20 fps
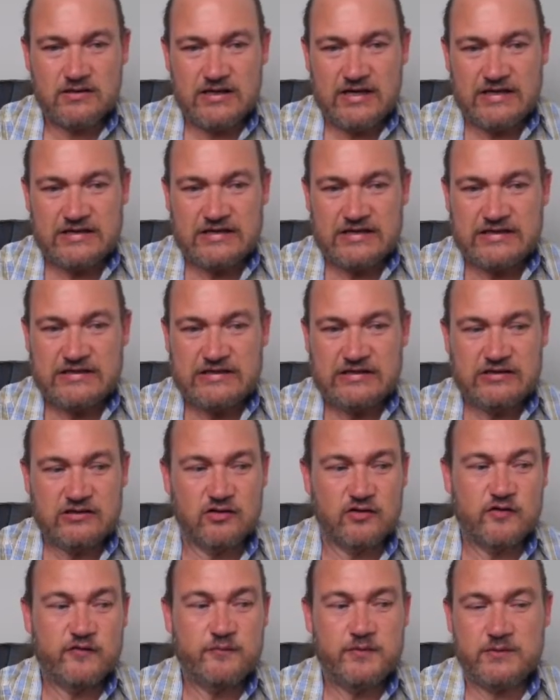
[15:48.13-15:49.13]
And a
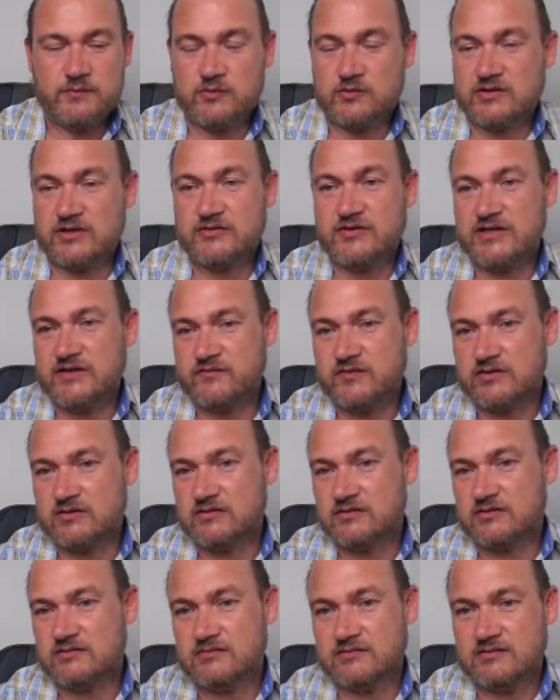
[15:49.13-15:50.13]
lot of people don't
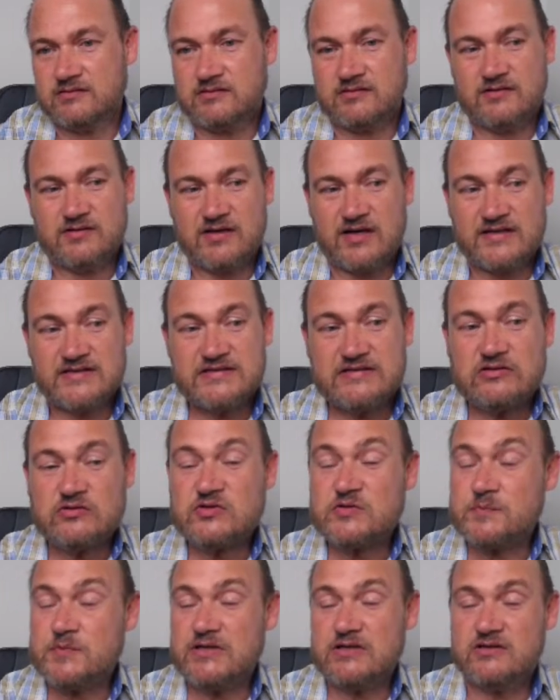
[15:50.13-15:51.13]
even, I still
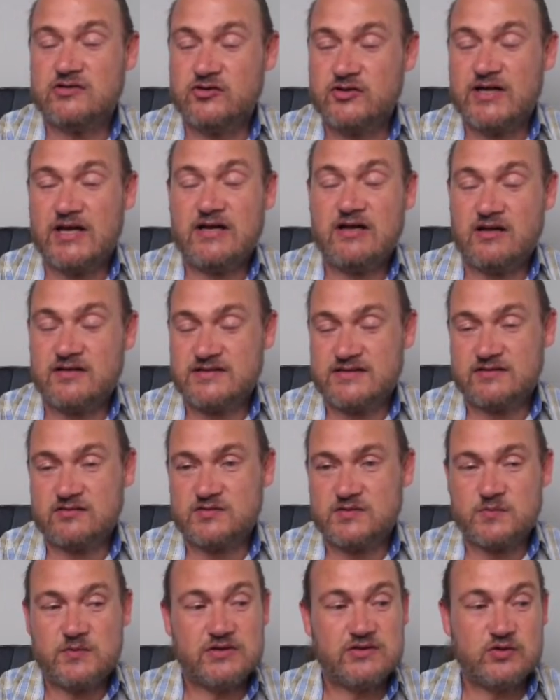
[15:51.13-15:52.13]
speak
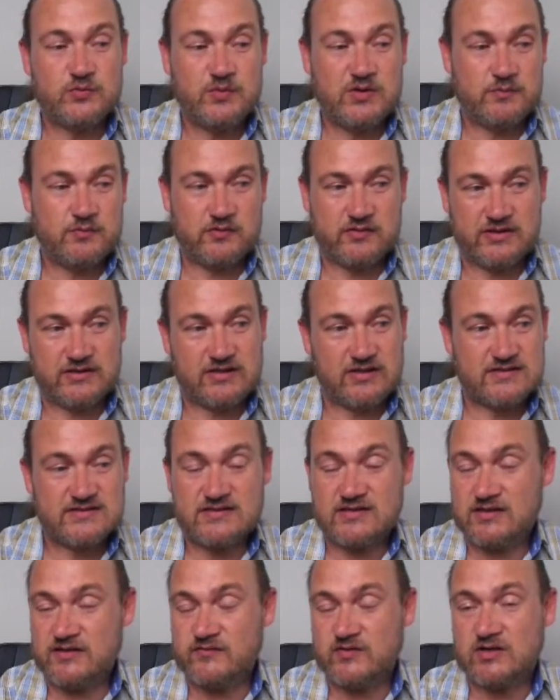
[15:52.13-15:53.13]
to people that
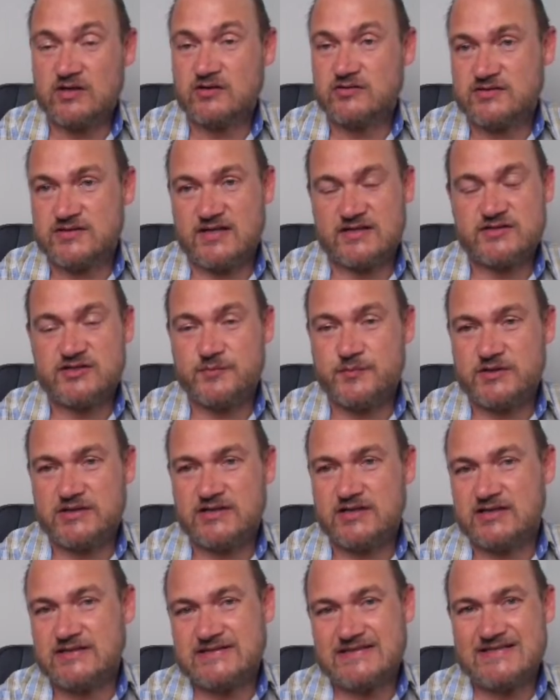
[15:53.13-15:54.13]
doesn't even know
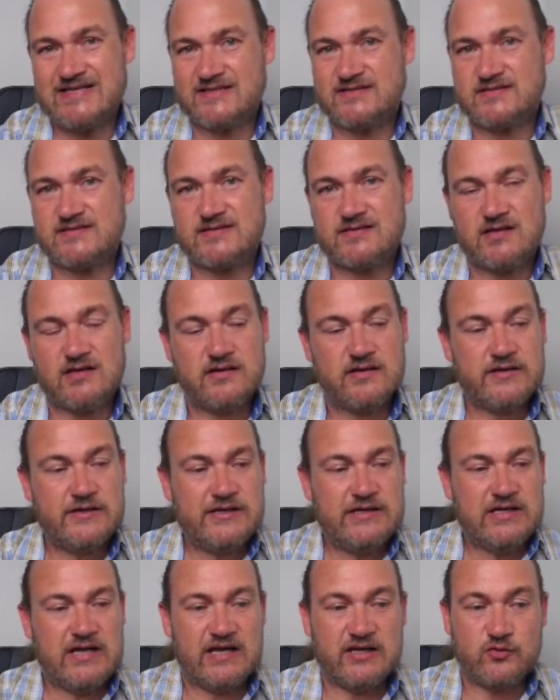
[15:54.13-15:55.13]
ChatGPT exists.
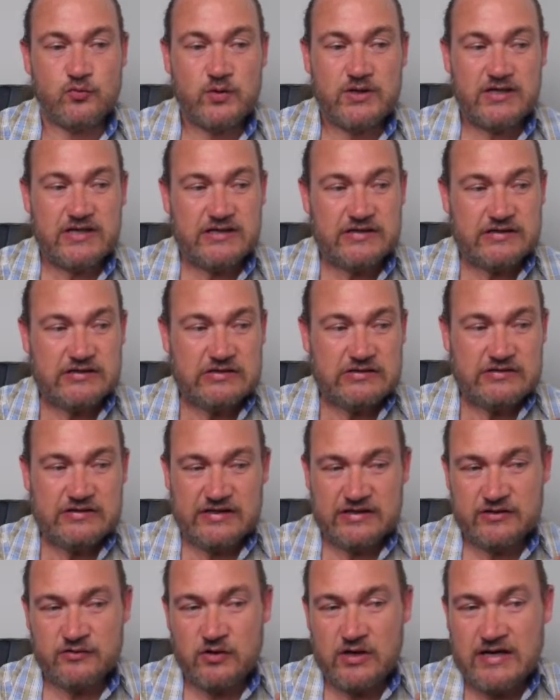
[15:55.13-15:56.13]
And we in a
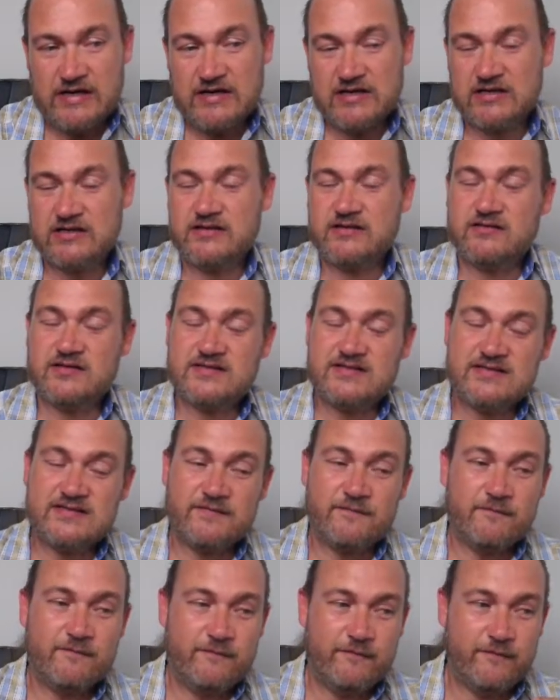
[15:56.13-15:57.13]
really, this is
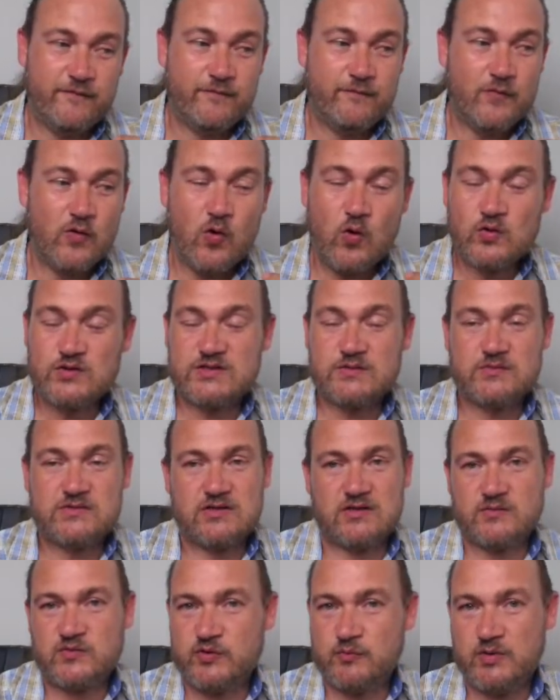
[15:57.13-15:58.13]
a awesome
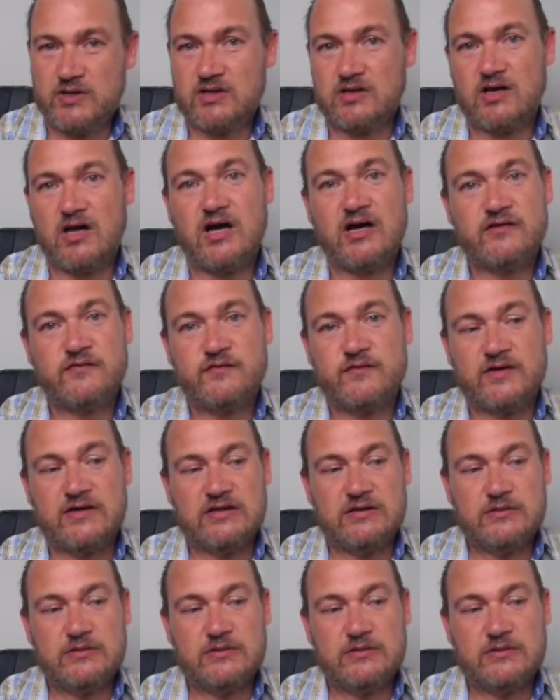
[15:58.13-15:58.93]
time to be alive,